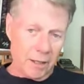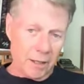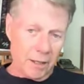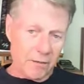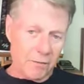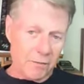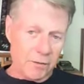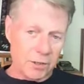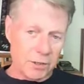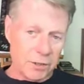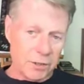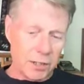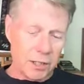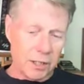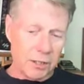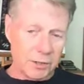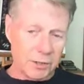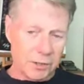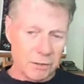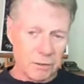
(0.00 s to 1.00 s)
these
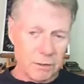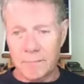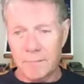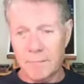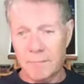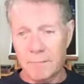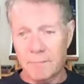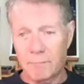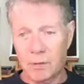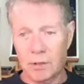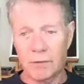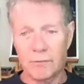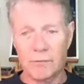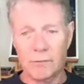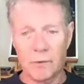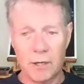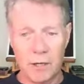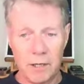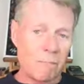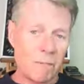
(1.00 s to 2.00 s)
cells
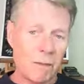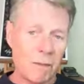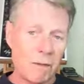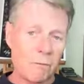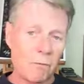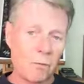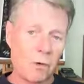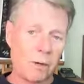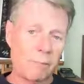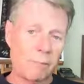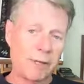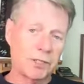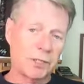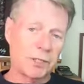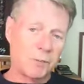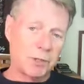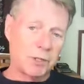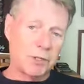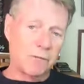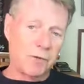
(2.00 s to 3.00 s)
proliferate, what about
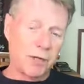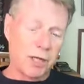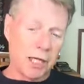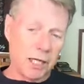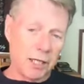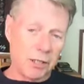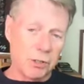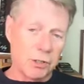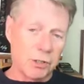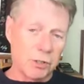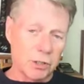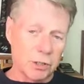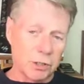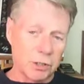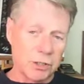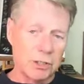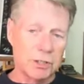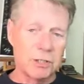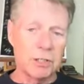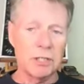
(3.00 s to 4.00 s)
specific
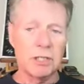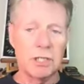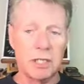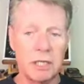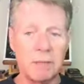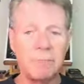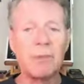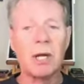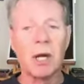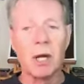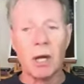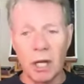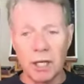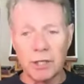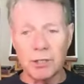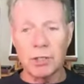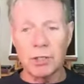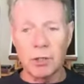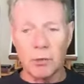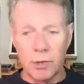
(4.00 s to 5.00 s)
antigens? Is this an
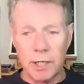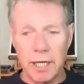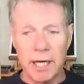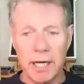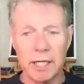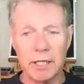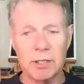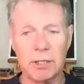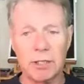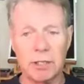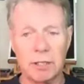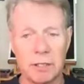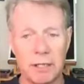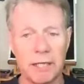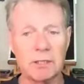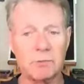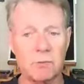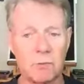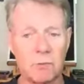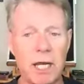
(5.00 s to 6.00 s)
immunologic reaction?
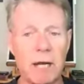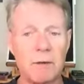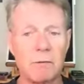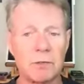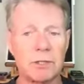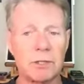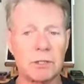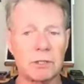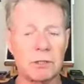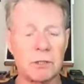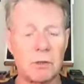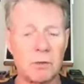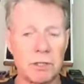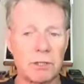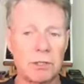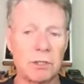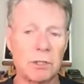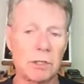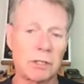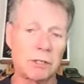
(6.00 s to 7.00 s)
That was his
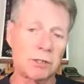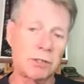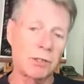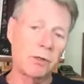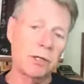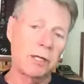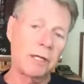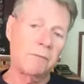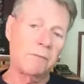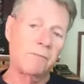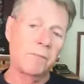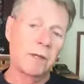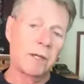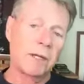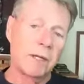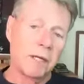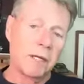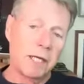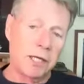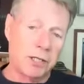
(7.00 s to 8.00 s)
question. And so he
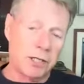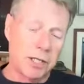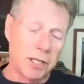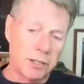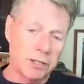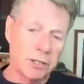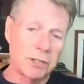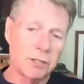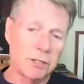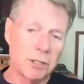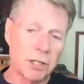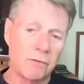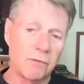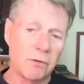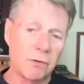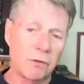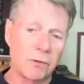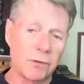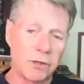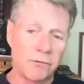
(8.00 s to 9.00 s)
tested
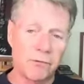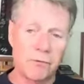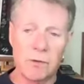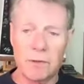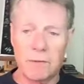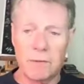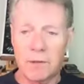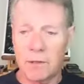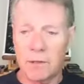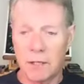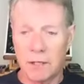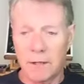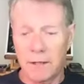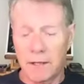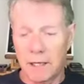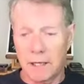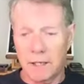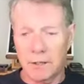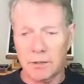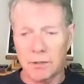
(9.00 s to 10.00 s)
several different
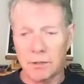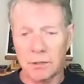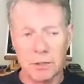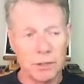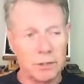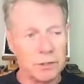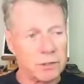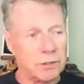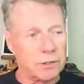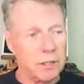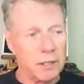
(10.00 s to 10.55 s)
antigens,